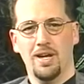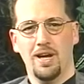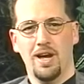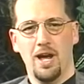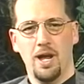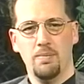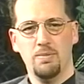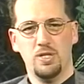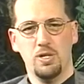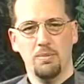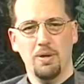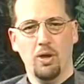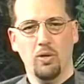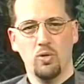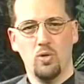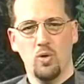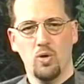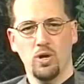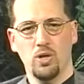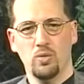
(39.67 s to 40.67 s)
I'm Tim
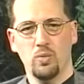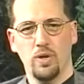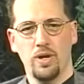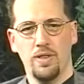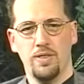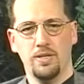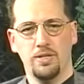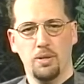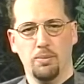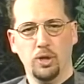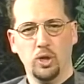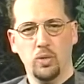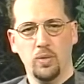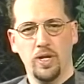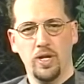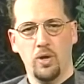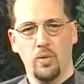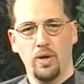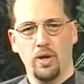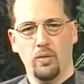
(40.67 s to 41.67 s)
Alcorn with
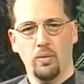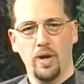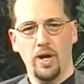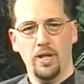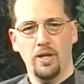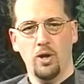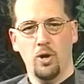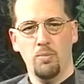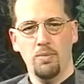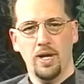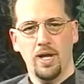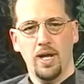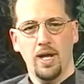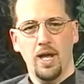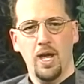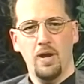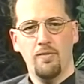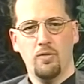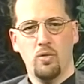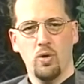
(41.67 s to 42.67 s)
WEOL Radio,
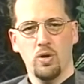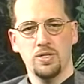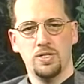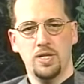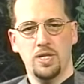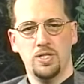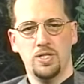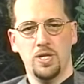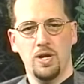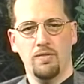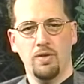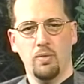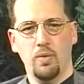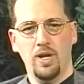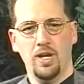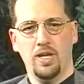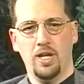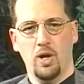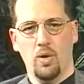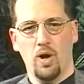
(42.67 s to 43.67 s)
and of course, each and every
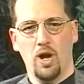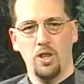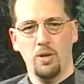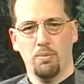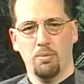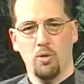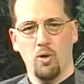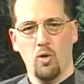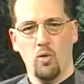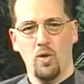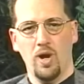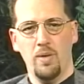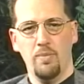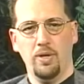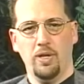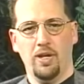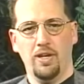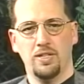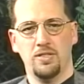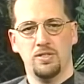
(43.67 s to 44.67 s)
week here on the program,
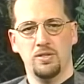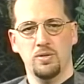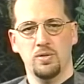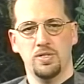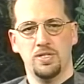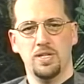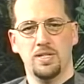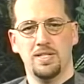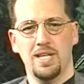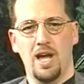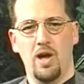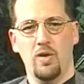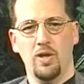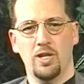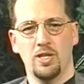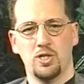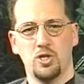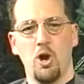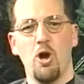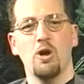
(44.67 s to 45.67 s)
we like to sit down
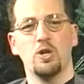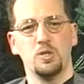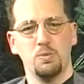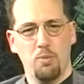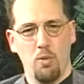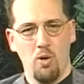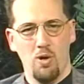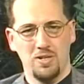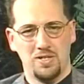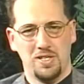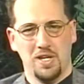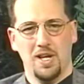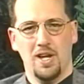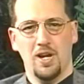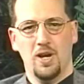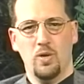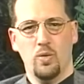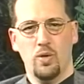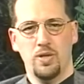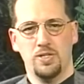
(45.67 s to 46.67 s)
and talk sports
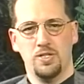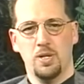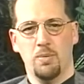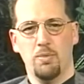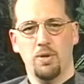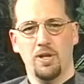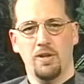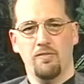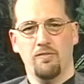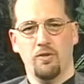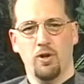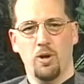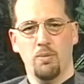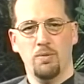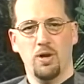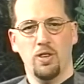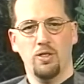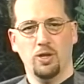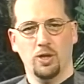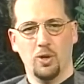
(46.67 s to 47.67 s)
with somebody
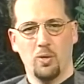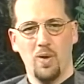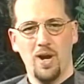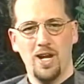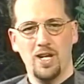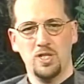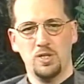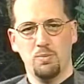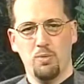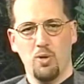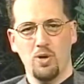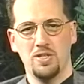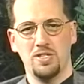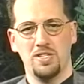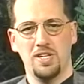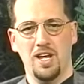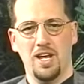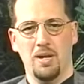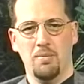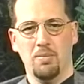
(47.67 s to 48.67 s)
from the Lorain sports
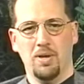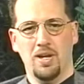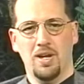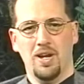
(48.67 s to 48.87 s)
scene.